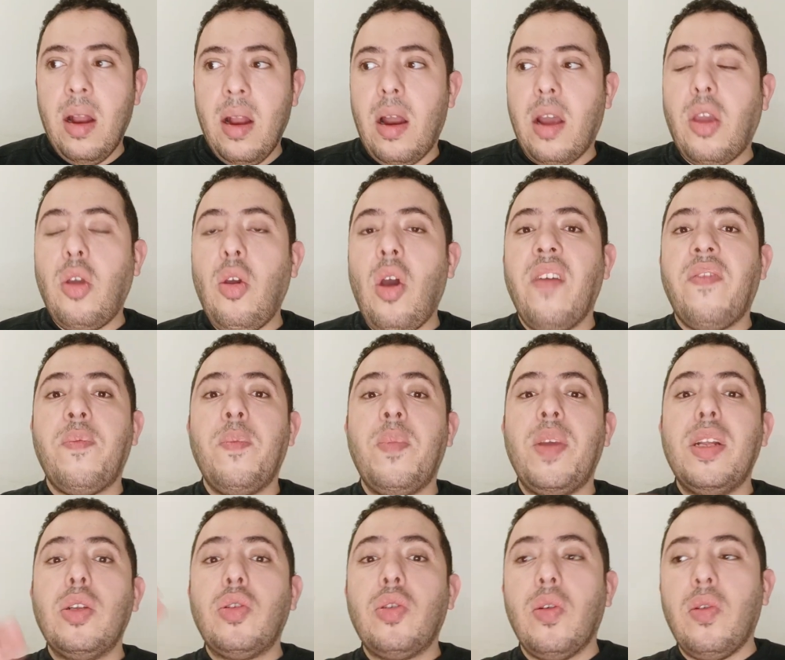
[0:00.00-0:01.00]
Like you have
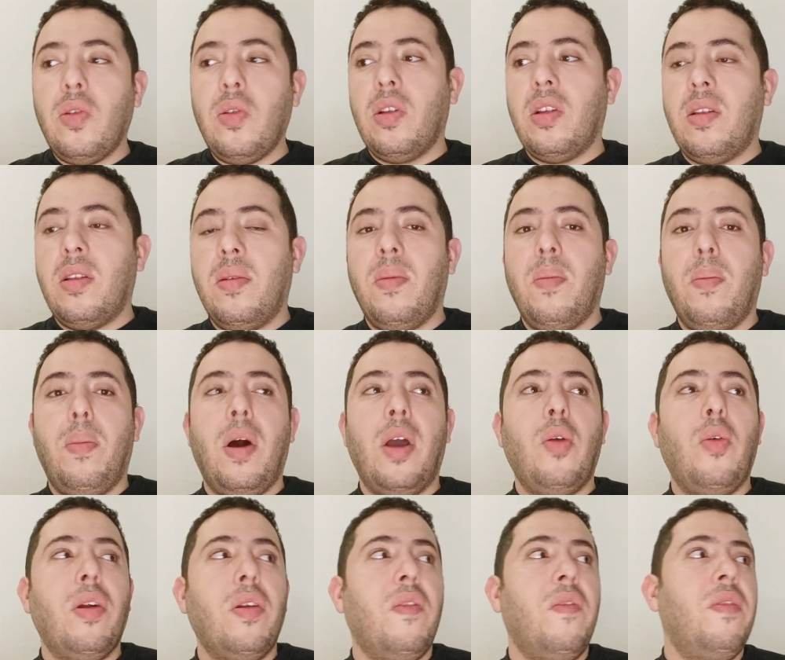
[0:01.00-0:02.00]
been told by
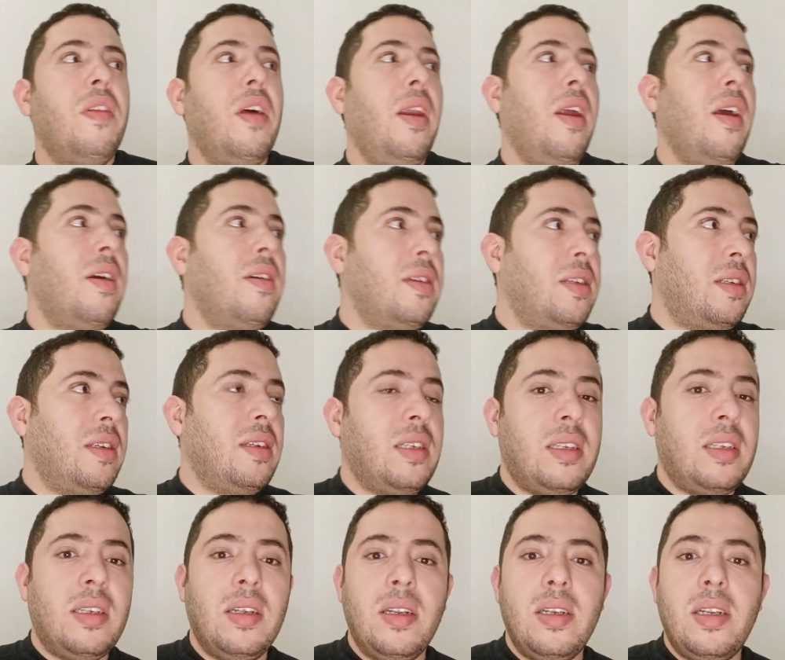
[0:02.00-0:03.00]
one of the
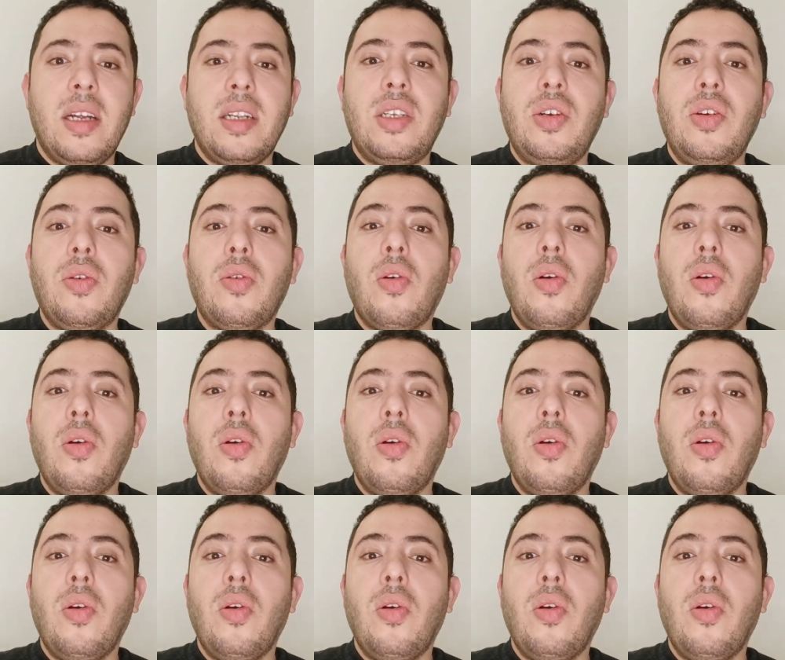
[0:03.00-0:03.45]
nurses that your